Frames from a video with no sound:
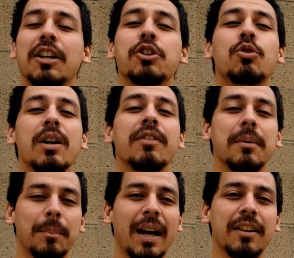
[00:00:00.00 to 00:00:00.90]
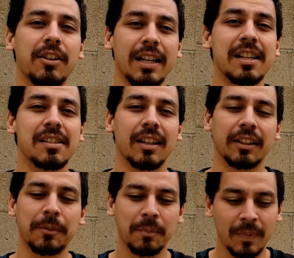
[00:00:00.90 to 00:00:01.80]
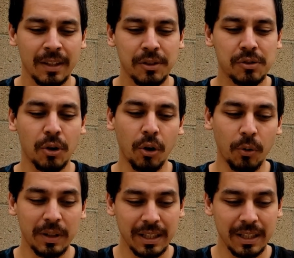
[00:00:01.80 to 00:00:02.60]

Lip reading: driven by their instinct. So